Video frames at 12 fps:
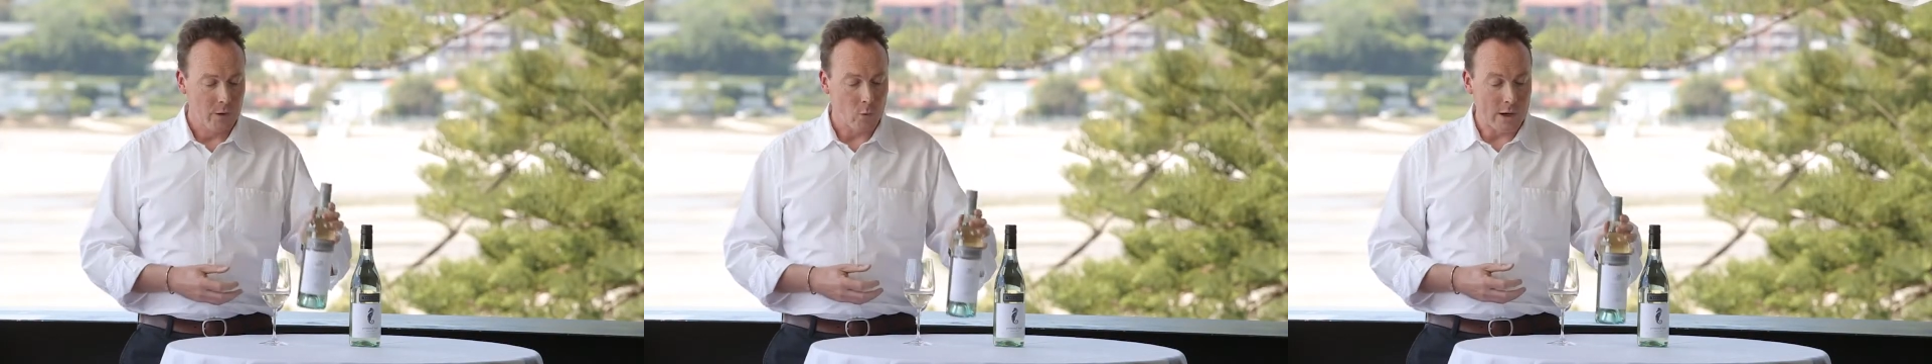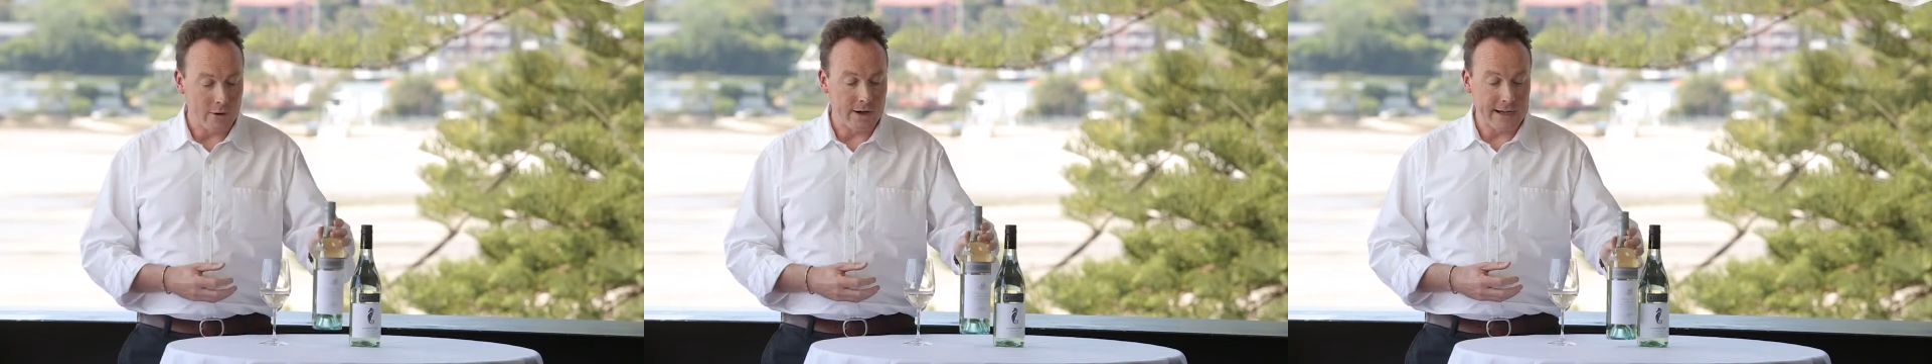
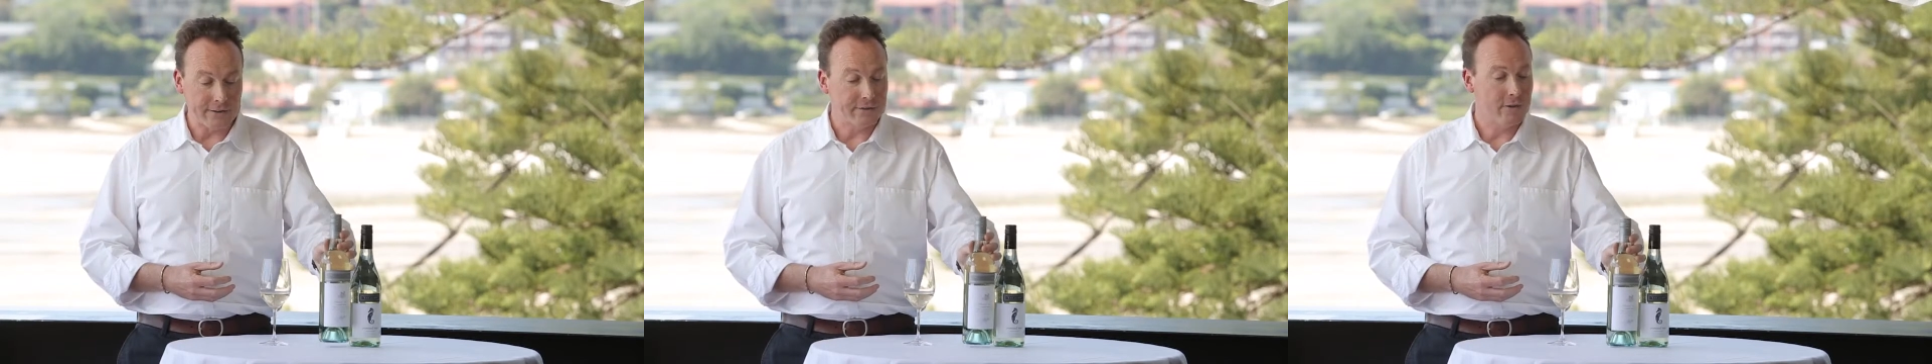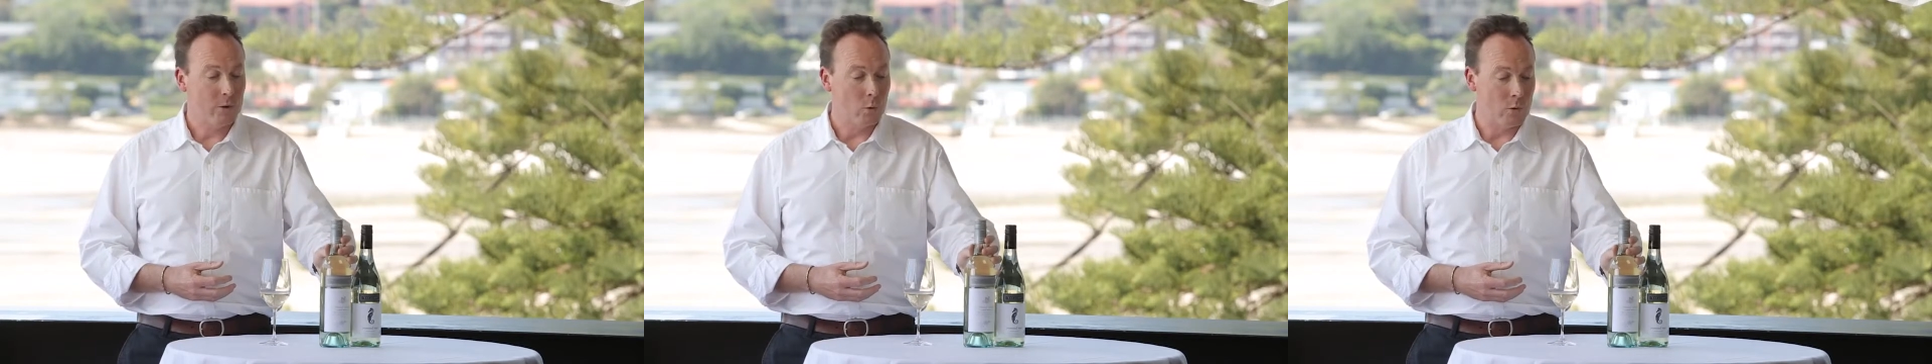
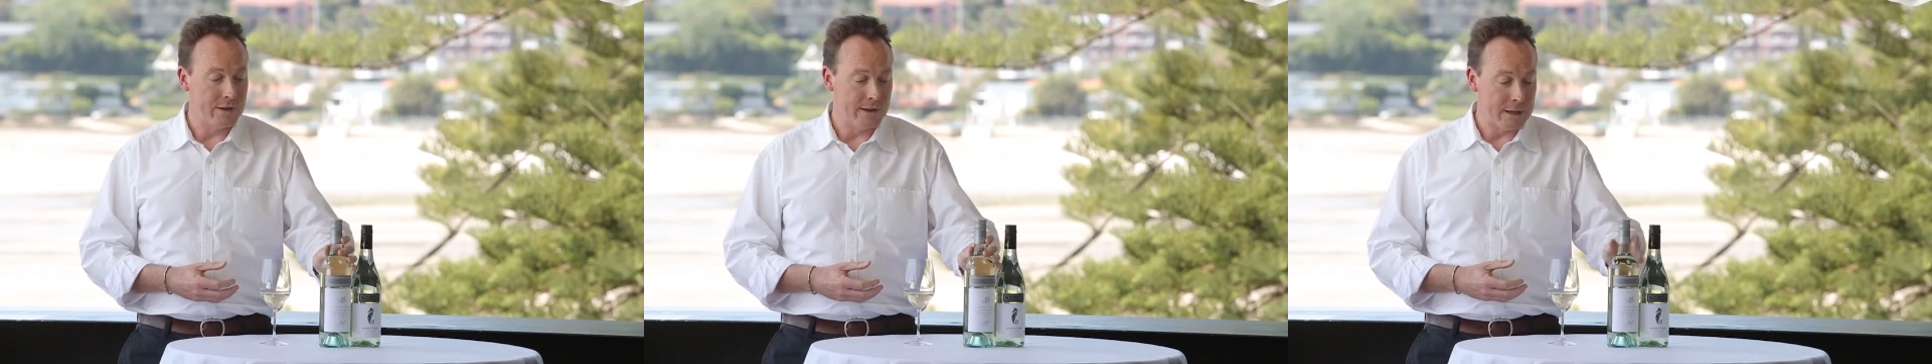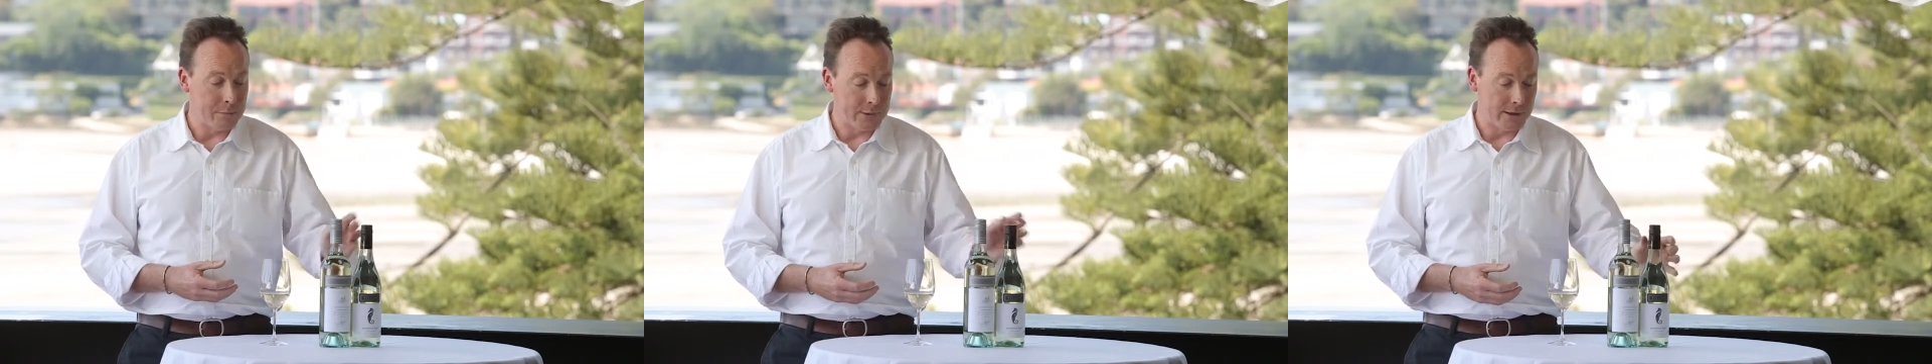Whereas with
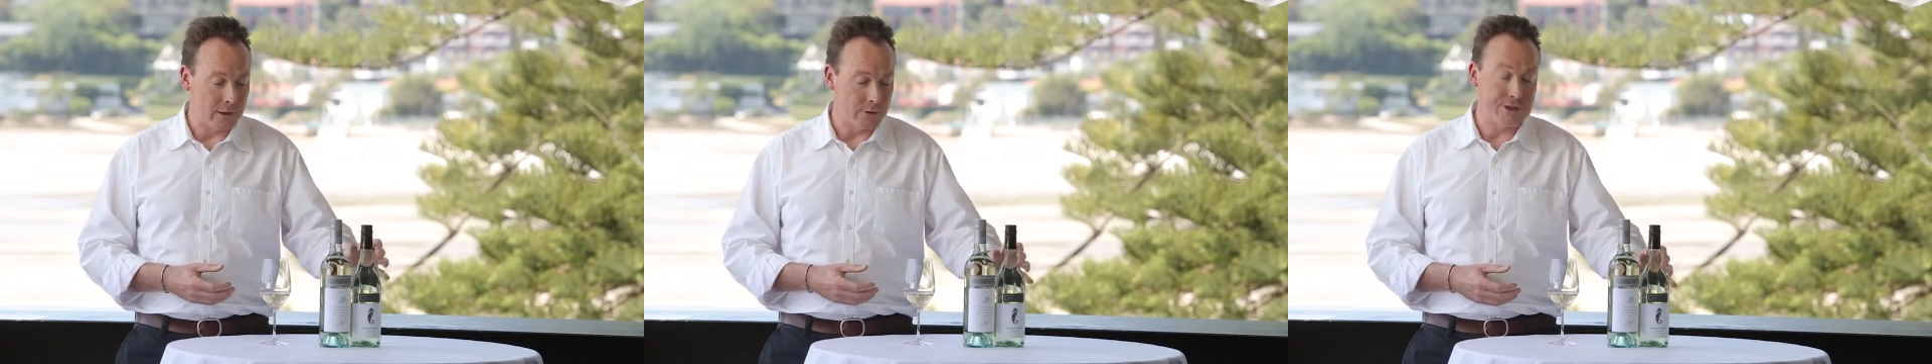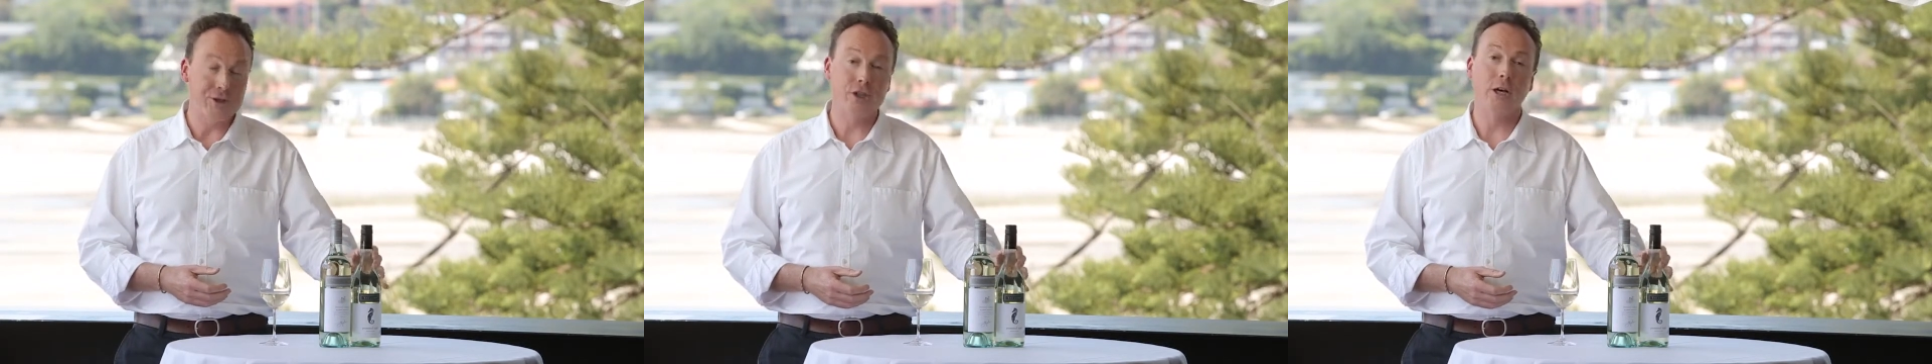the Pinot
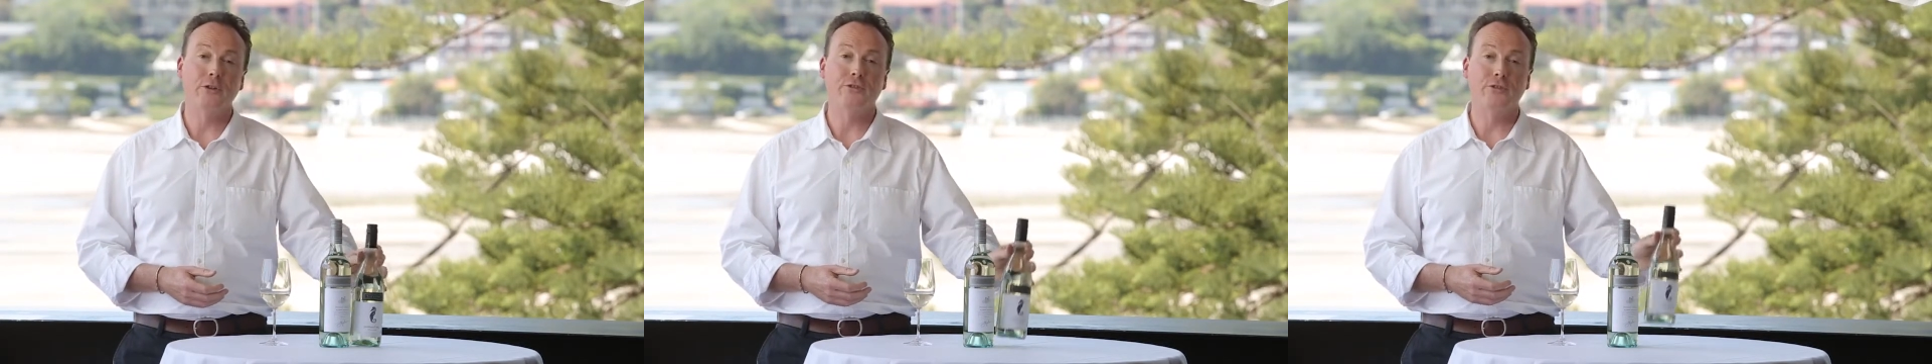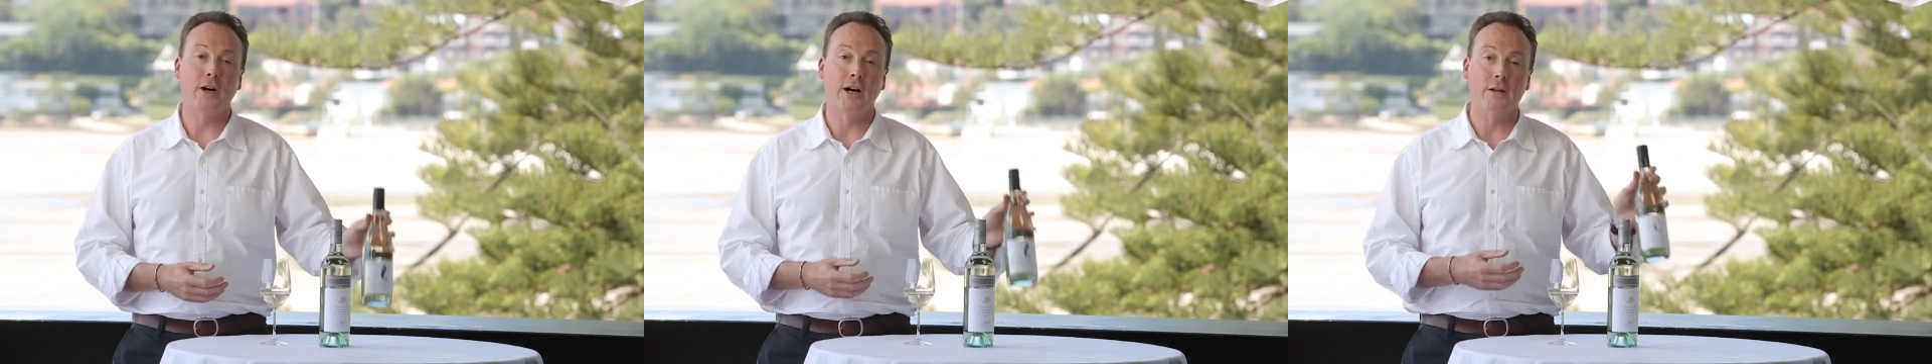Grigio
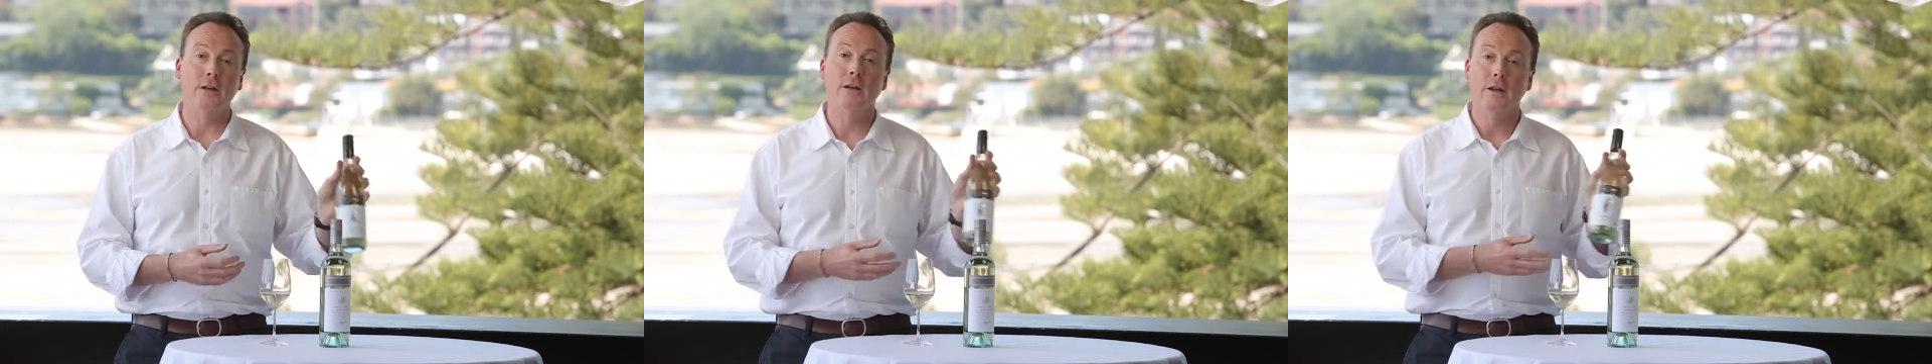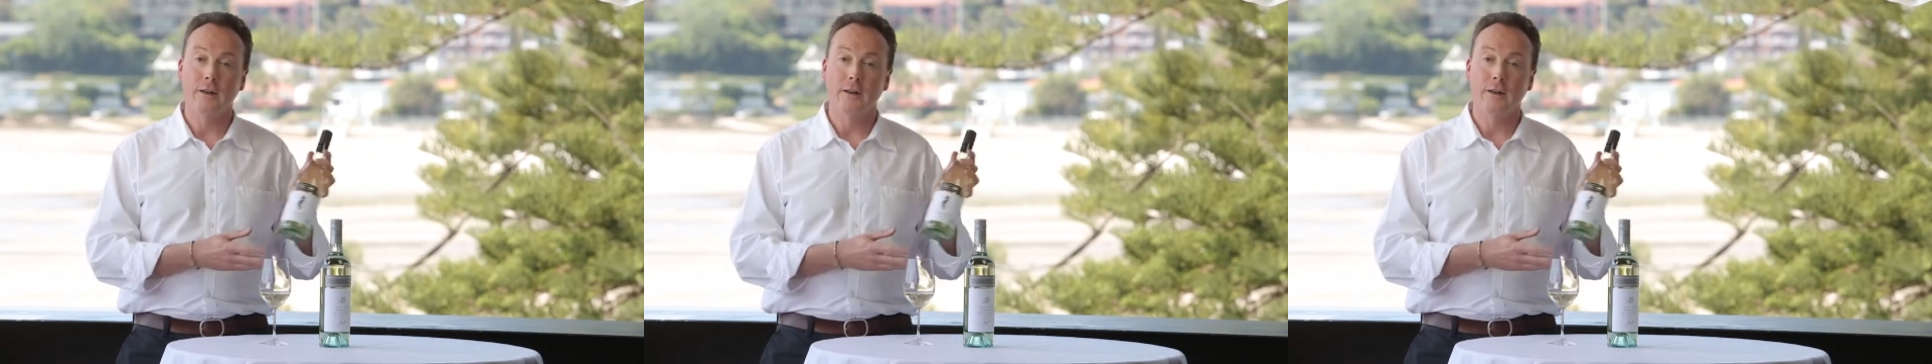style,